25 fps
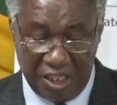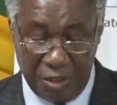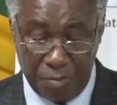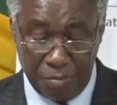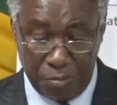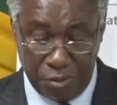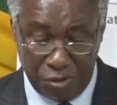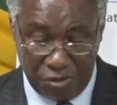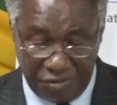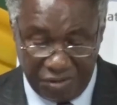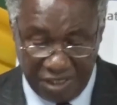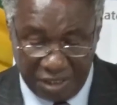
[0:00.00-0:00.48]

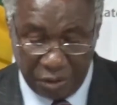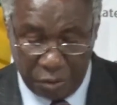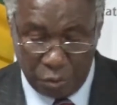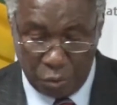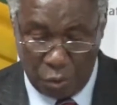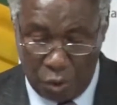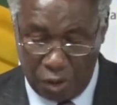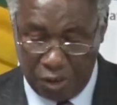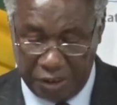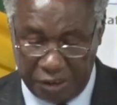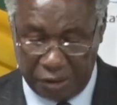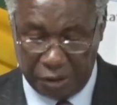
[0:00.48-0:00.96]
improving
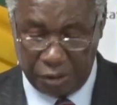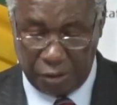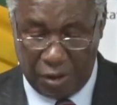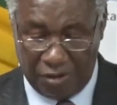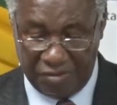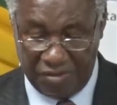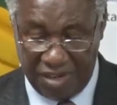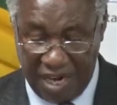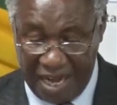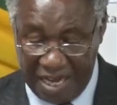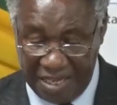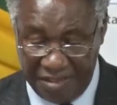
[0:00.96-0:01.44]
quality
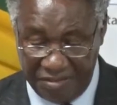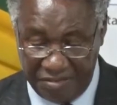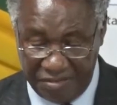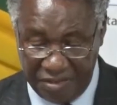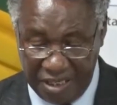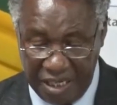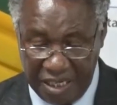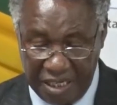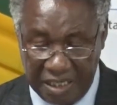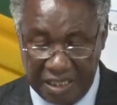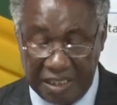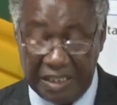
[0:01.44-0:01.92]
of
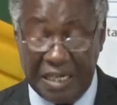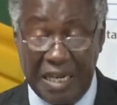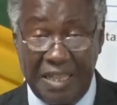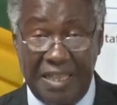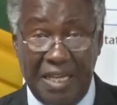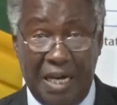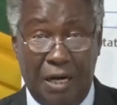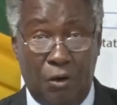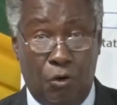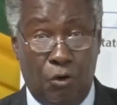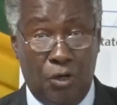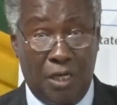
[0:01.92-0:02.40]
life in
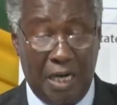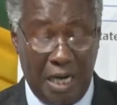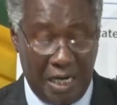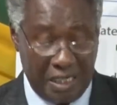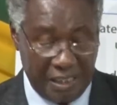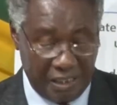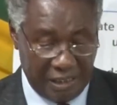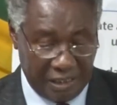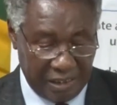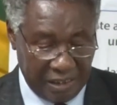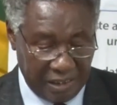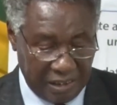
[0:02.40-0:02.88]
their
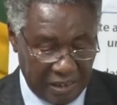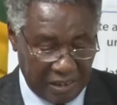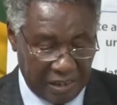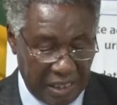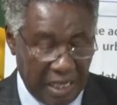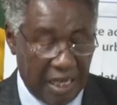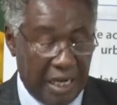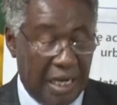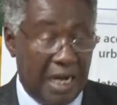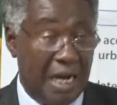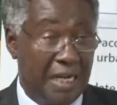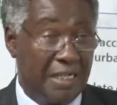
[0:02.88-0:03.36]

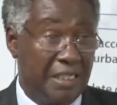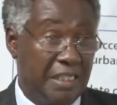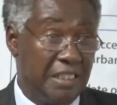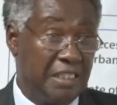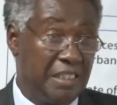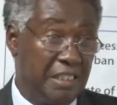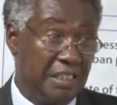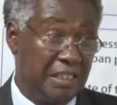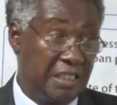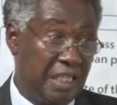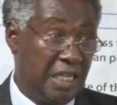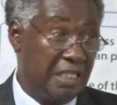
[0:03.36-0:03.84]
localities and
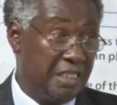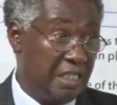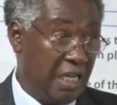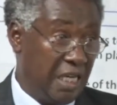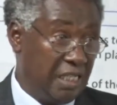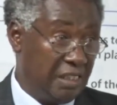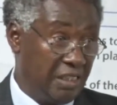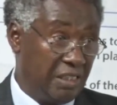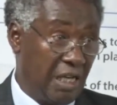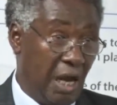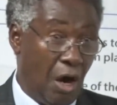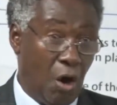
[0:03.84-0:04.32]
in Kenya
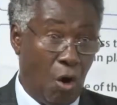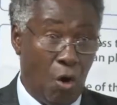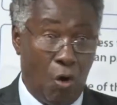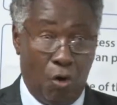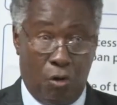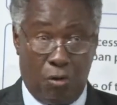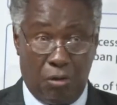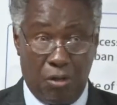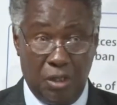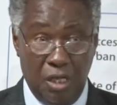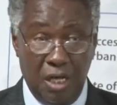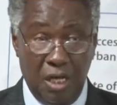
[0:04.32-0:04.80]
as a whole.